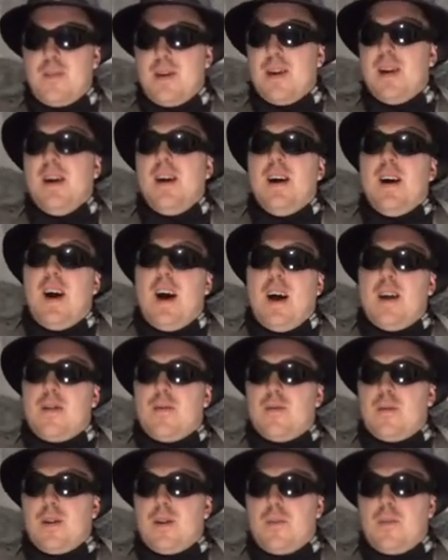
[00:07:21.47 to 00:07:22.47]
but I
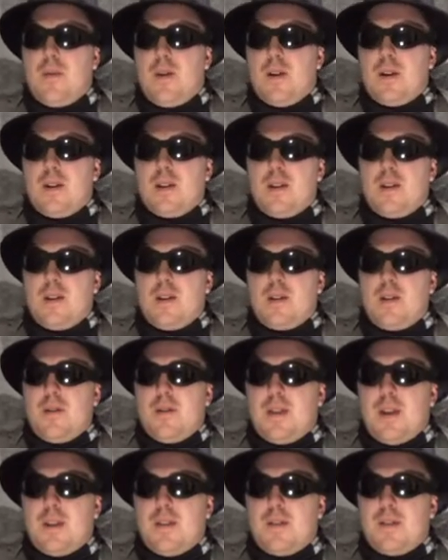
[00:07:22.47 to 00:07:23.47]
don't really want to
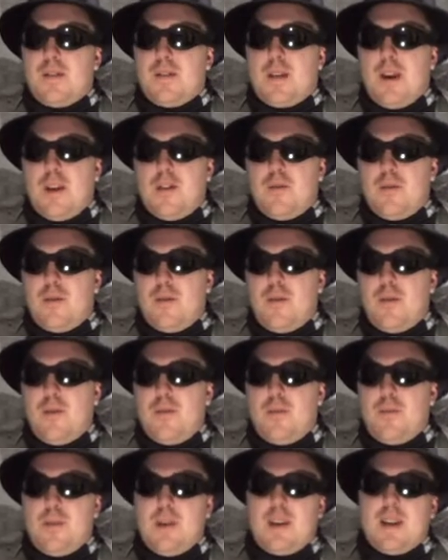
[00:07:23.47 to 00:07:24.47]
include that in the
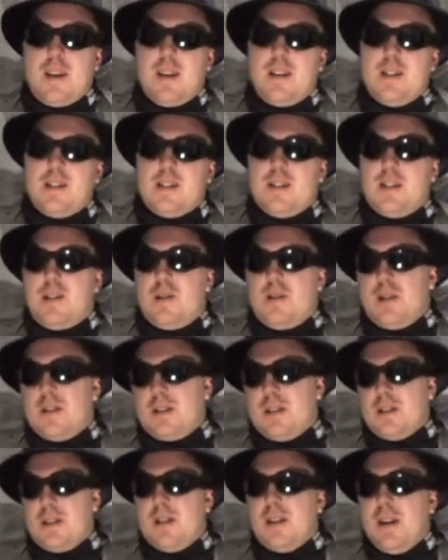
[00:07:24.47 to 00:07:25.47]
schedule because, you know,
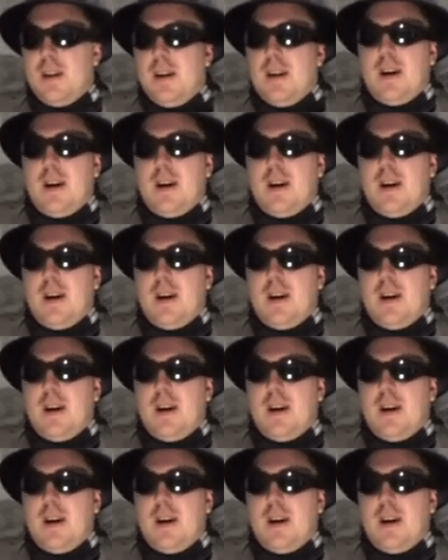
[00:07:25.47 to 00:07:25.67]
it's just,